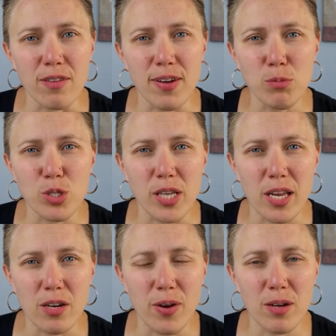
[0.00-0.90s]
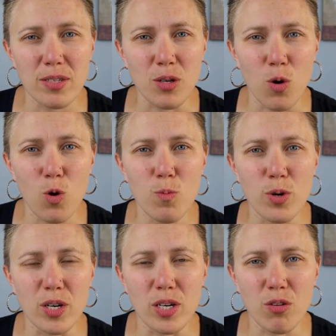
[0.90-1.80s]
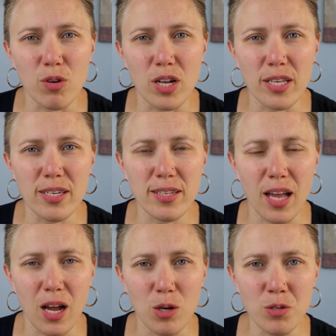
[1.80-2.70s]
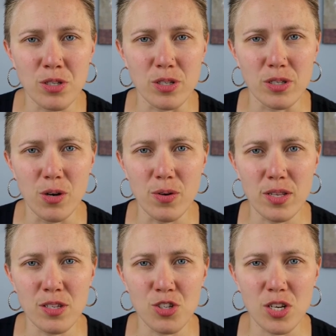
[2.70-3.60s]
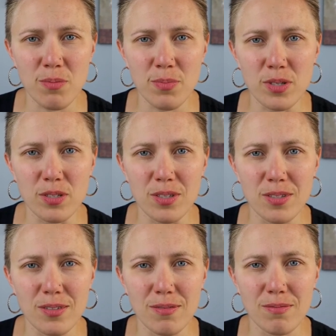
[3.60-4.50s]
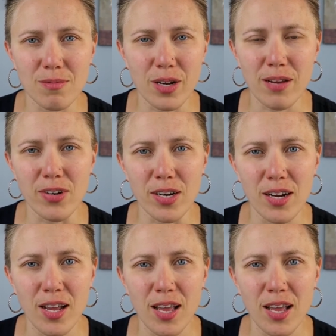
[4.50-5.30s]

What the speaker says: If I'm just hanging around at home or cleaning the house or going to the gym or whatever,